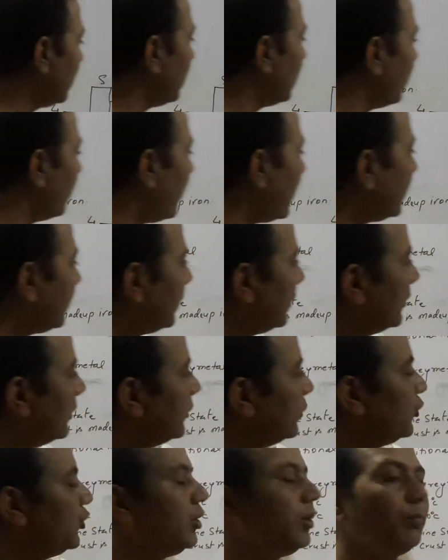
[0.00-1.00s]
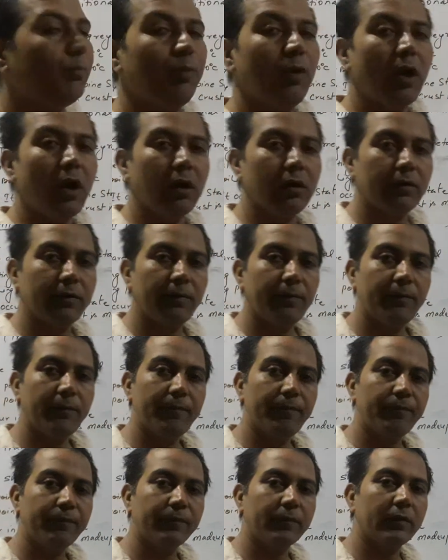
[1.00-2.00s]
what? D block.
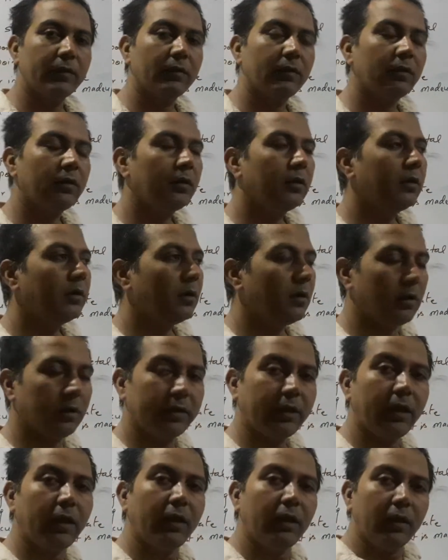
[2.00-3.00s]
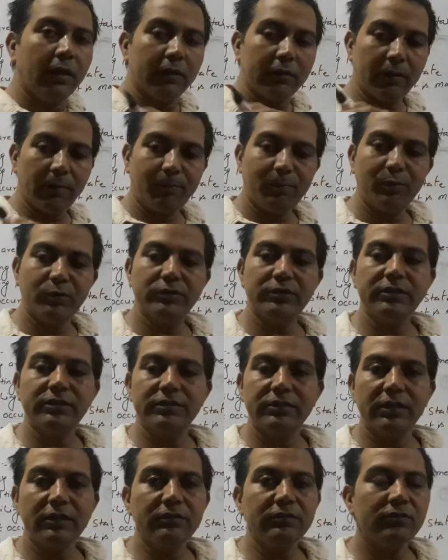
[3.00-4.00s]
Okay, the
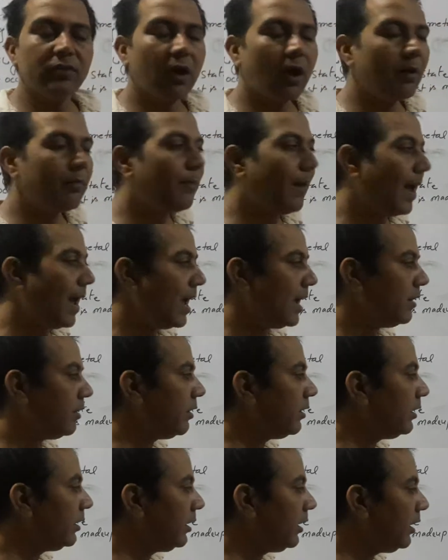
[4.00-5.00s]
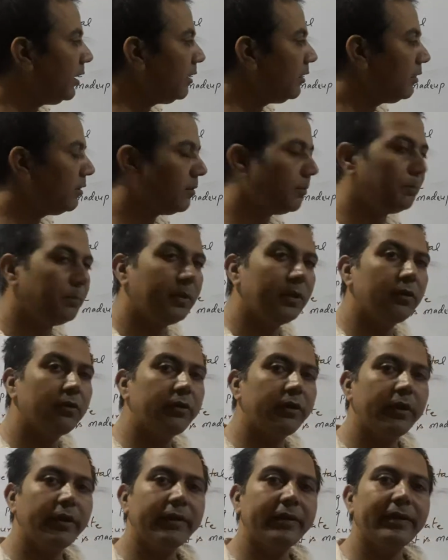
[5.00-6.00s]
positions of iron in the
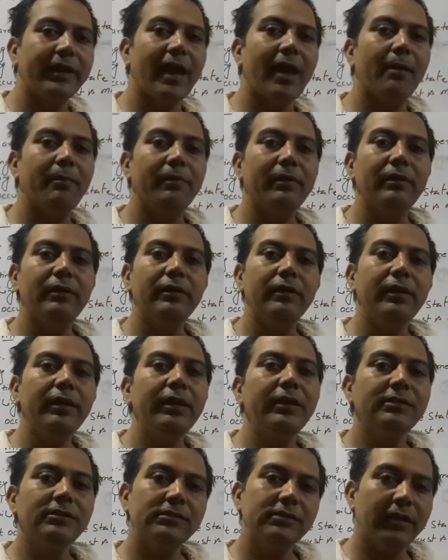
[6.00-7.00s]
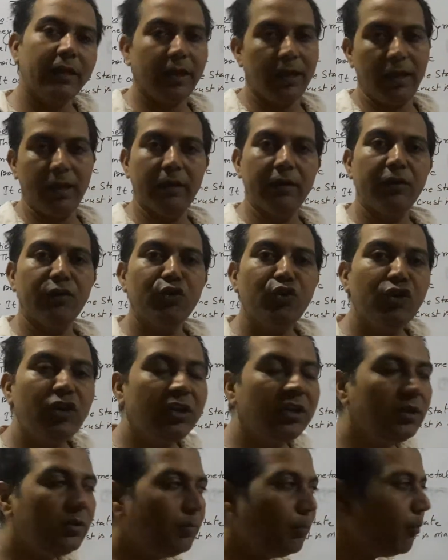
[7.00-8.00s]
periodic table is in
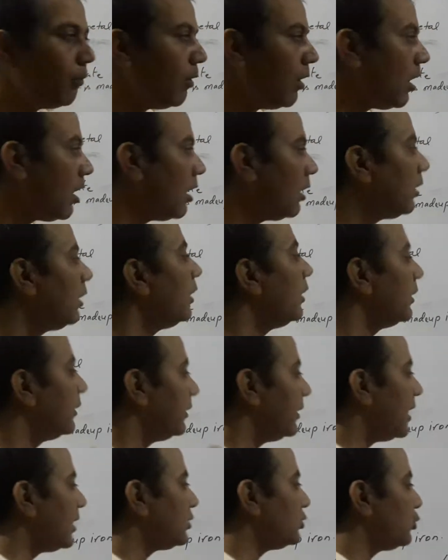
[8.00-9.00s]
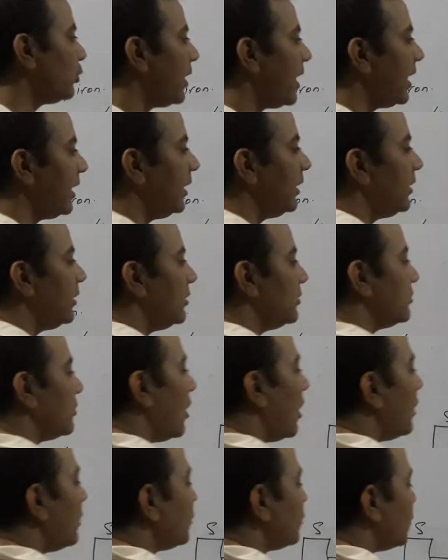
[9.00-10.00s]
D block. That's why it is
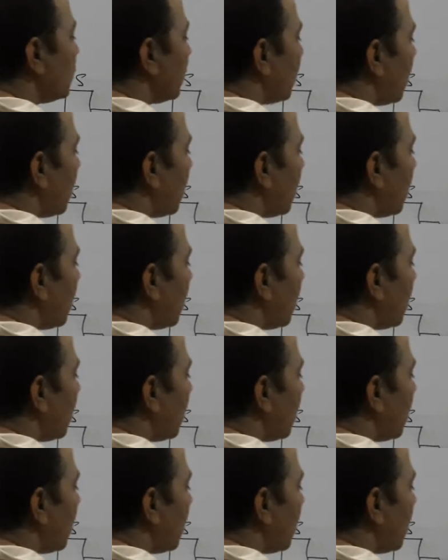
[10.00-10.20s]
also